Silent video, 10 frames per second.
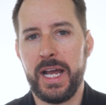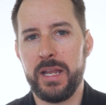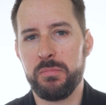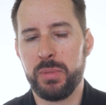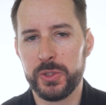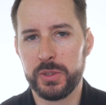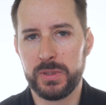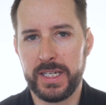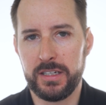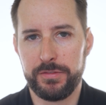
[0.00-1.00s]
and build a
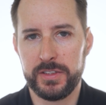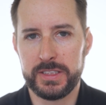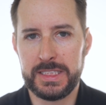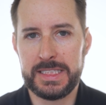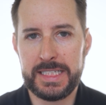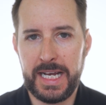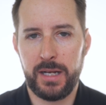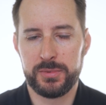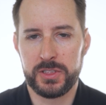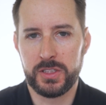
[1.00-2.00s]
plan to fill any
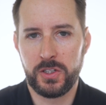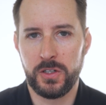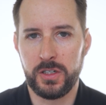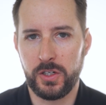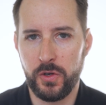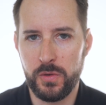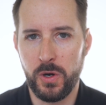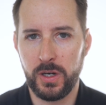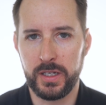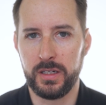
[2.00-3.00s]
gaps in the current
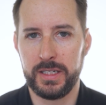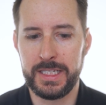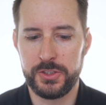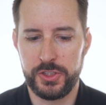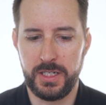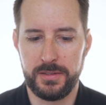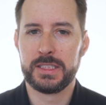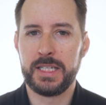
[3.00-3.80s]
go-to-market engine.